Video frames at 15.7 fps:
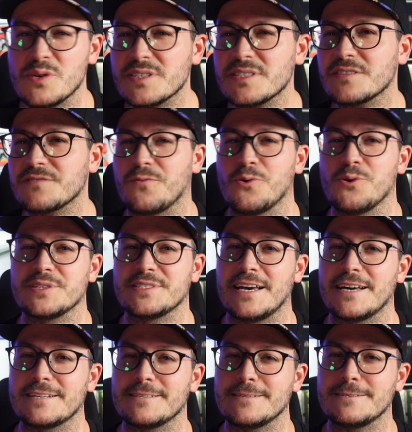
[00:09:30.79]
is this for
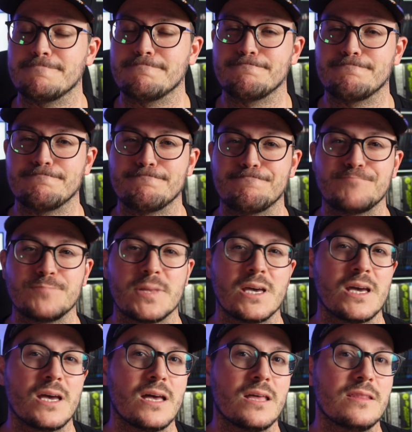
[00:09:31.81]
exactly?
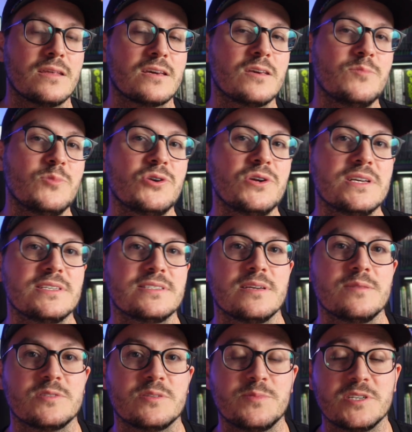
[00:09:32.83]
The community
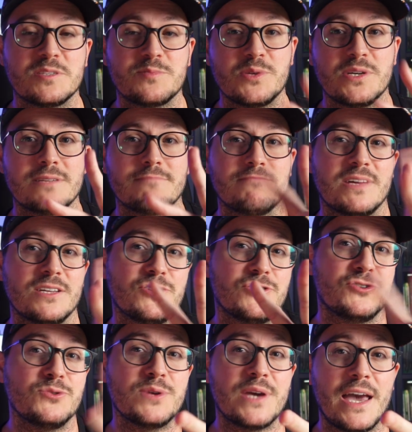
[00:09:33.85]
seems to be split into
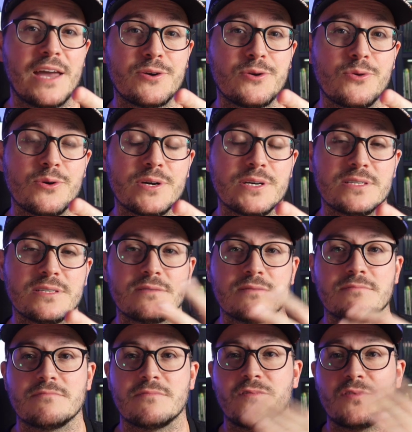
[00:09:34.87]
two categories
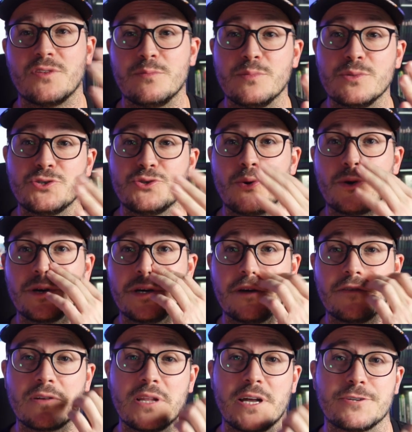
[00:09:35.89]
for the majority
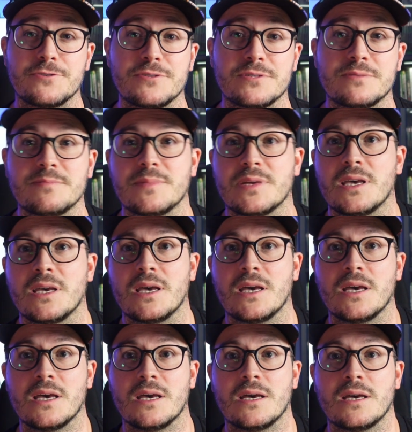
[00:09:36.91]
of collectors.
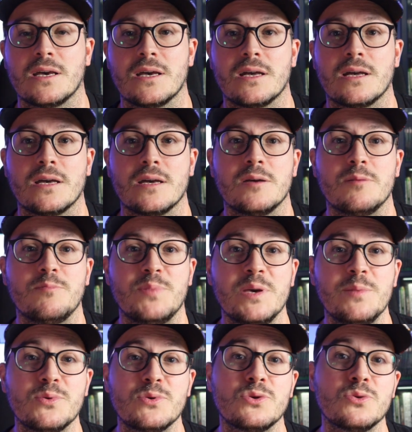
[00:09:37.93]

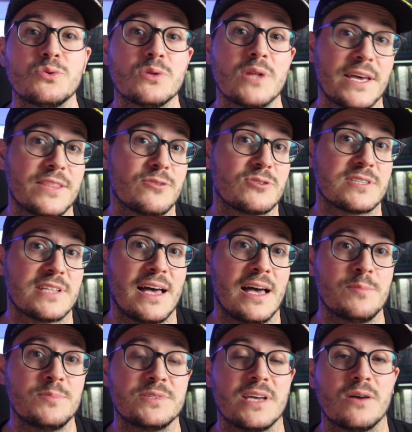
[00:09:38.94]
People who like their
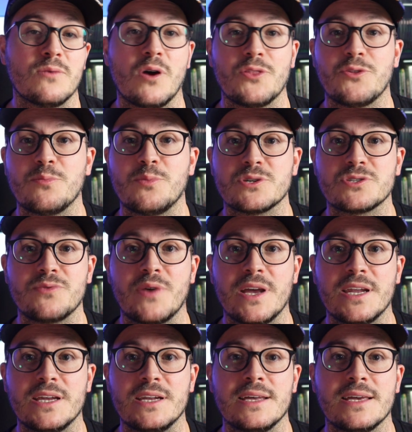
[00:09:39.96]
slabs and want their books
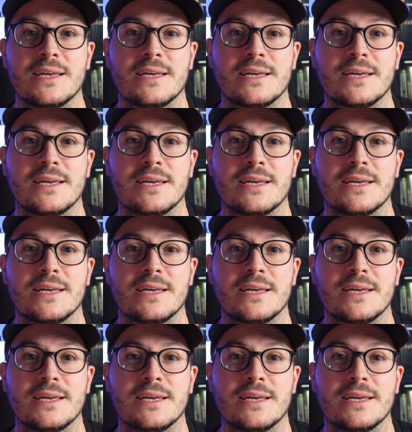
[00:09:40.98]
graded,